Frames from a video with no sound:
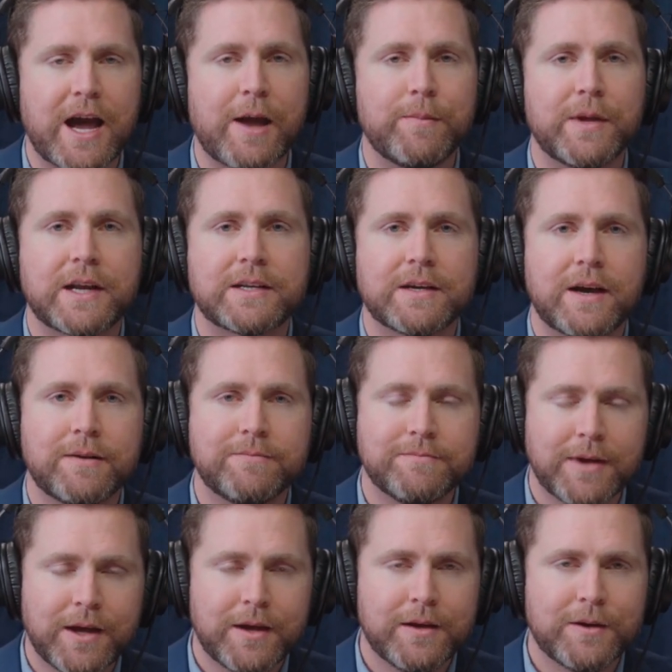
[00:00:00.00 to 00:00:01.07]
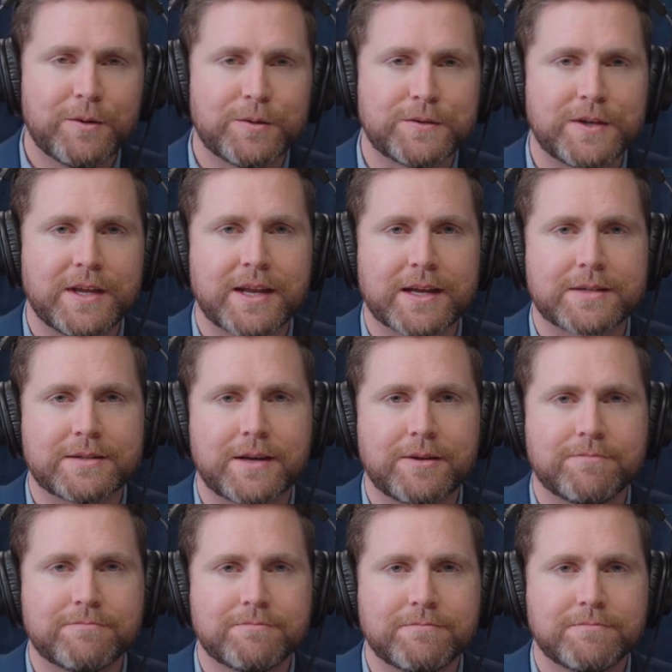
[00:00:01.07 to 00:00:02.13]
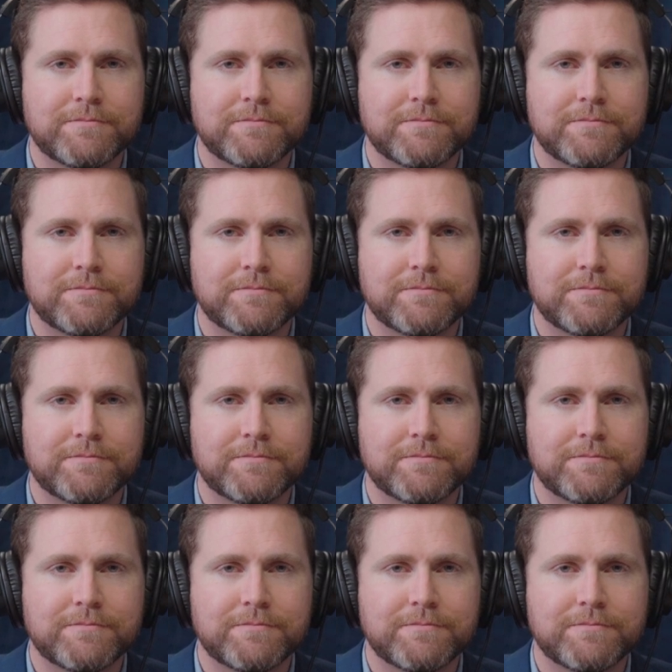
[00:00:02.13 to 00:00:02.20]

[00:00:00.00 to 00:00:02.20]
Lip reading: I'm Nic Dunn. We'll see you next time.